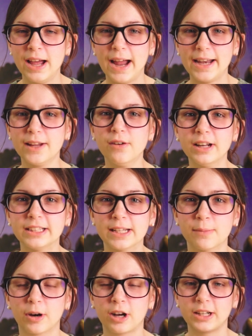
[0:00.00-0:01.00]
and you want to see
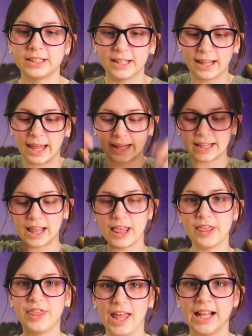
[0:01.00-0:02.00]
more content like
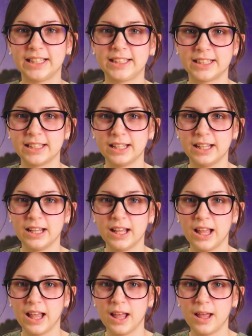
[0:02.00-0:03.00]
this,
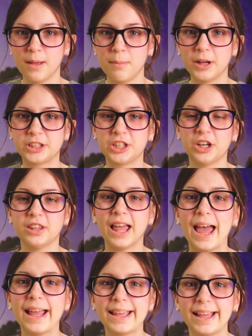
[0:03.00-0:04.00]
make sure to
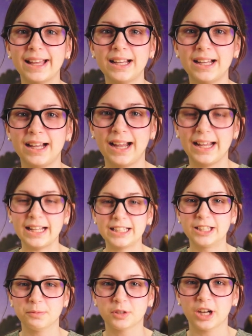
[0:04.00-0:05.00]
like and
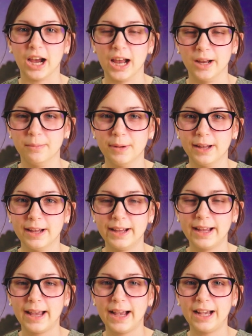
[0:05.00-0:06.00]
subscribe.
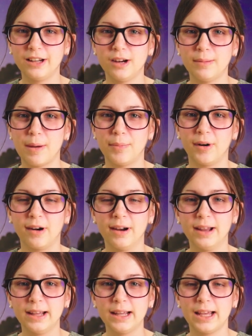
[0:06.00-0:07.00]
And remember,
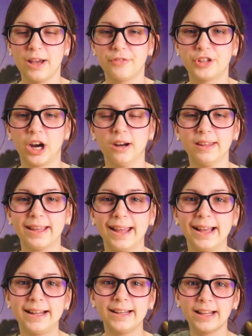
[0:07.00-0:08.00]
if Charli
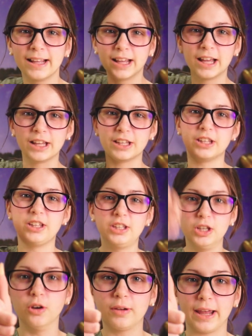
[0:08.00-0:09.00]
can,
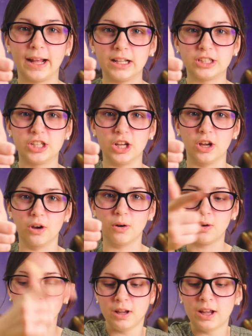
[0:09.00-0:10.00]
you can too.
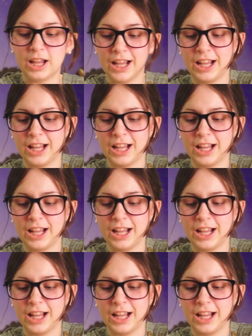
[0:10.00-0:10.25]
Charli